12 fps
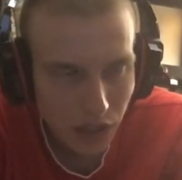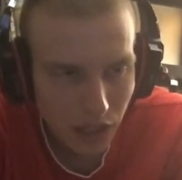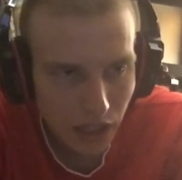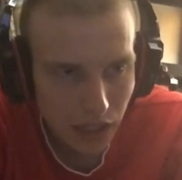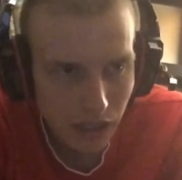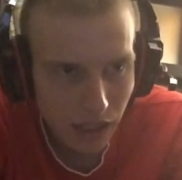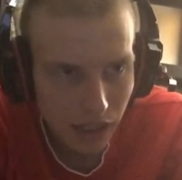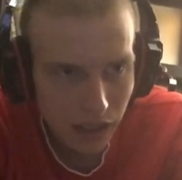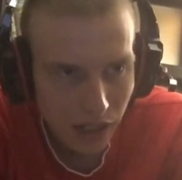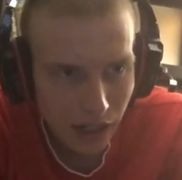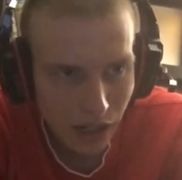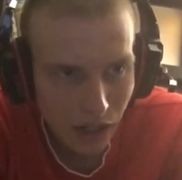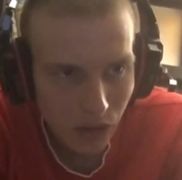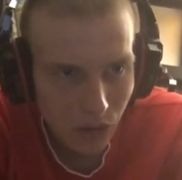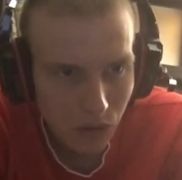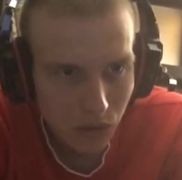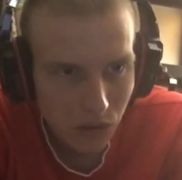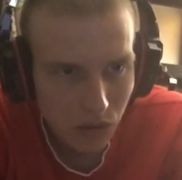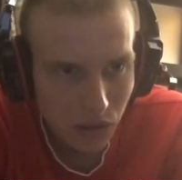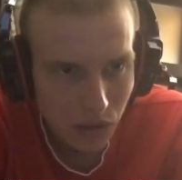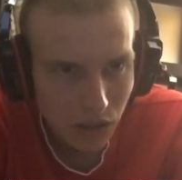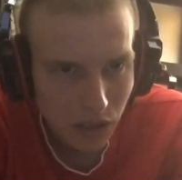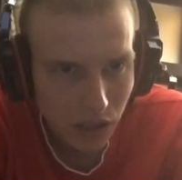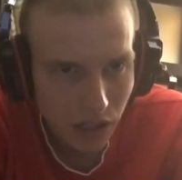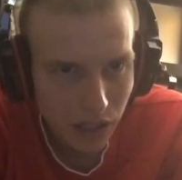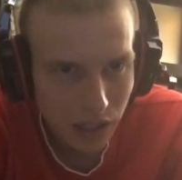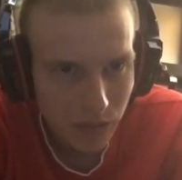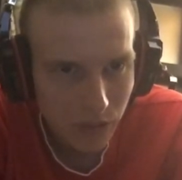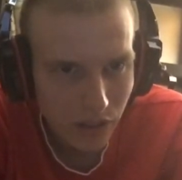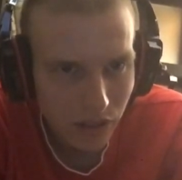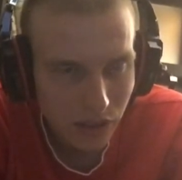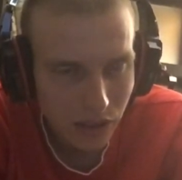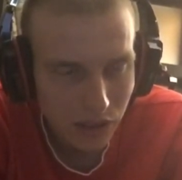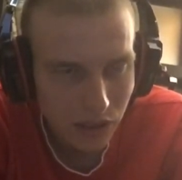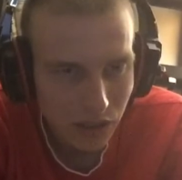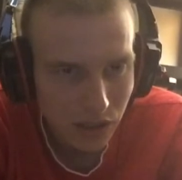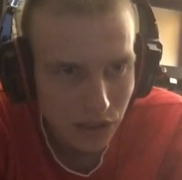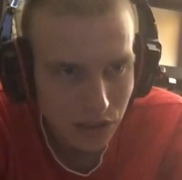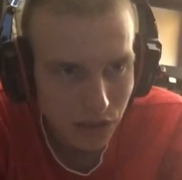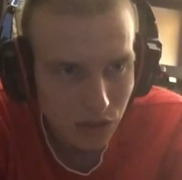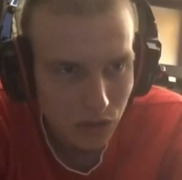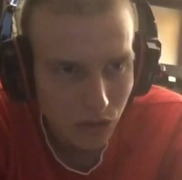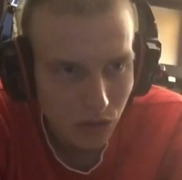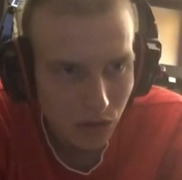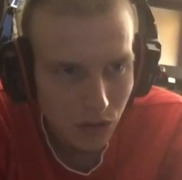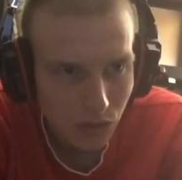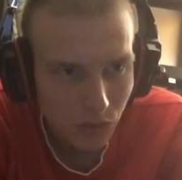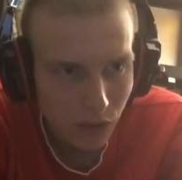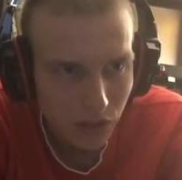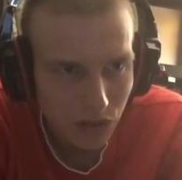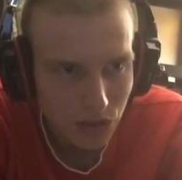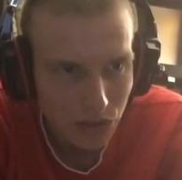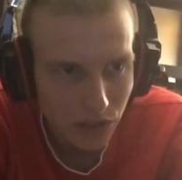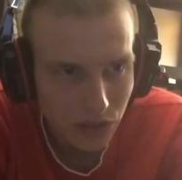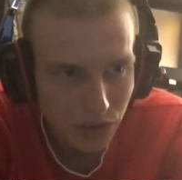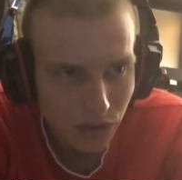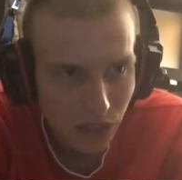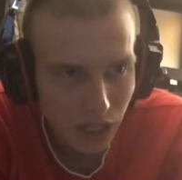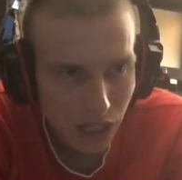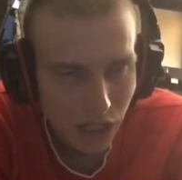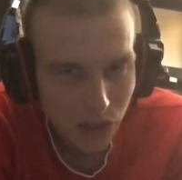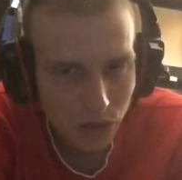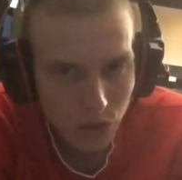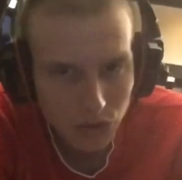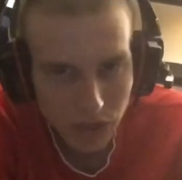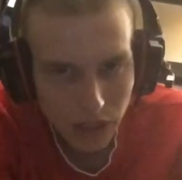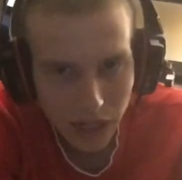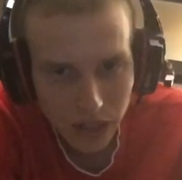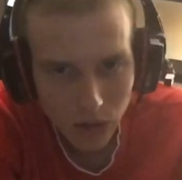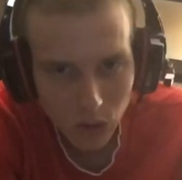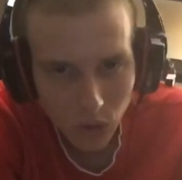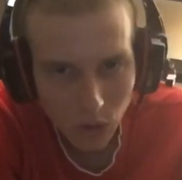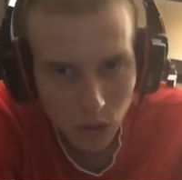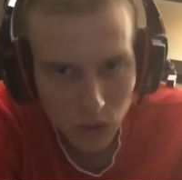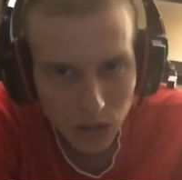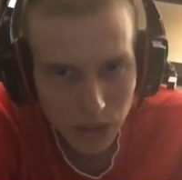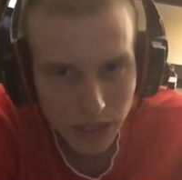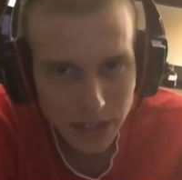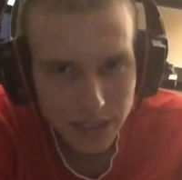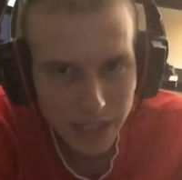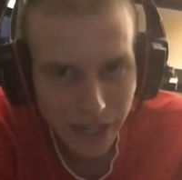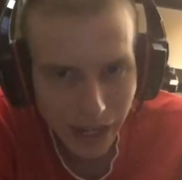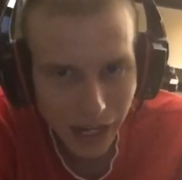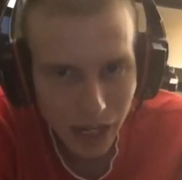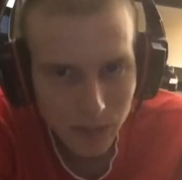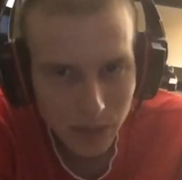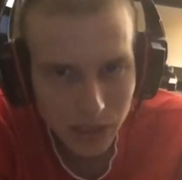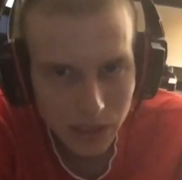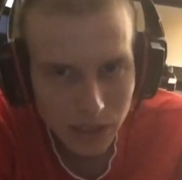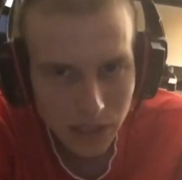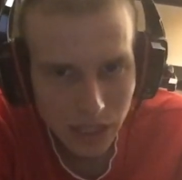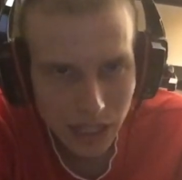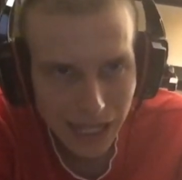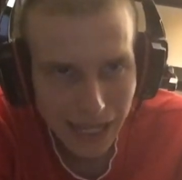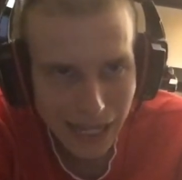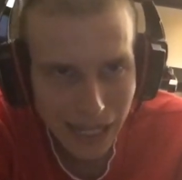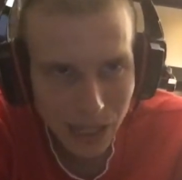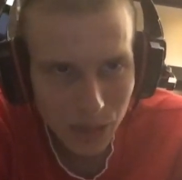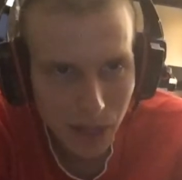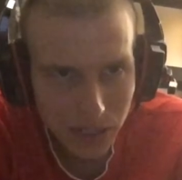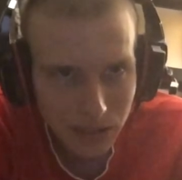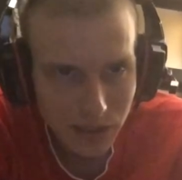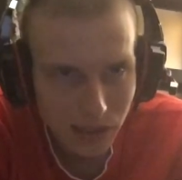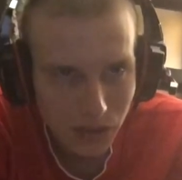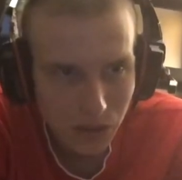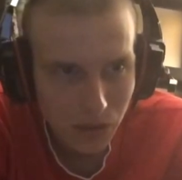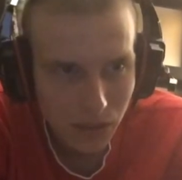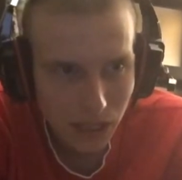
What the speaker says: And then now in the American League Central, what do you see? So those are kind of all the things that happen in the Betts deal.